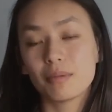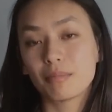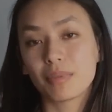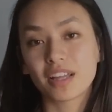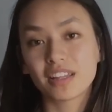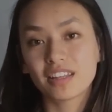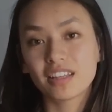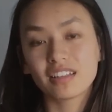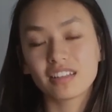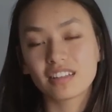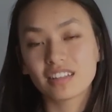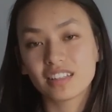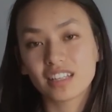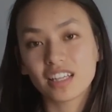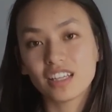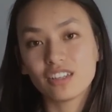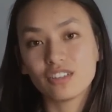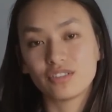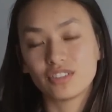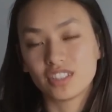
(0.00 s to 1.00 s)
by the end of the
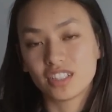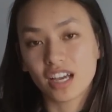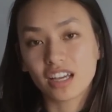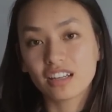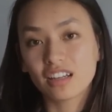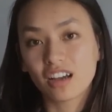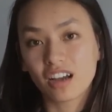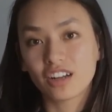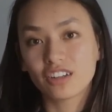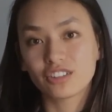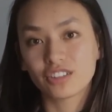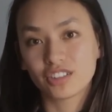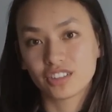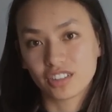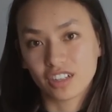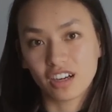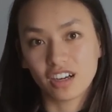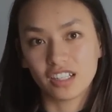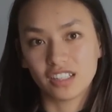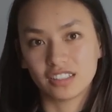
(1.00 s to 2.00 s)
day you've done 100
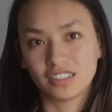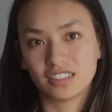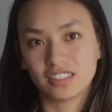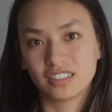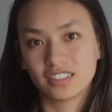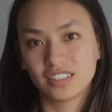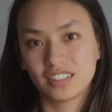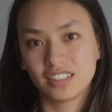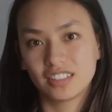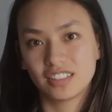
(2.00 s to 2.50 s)
cards.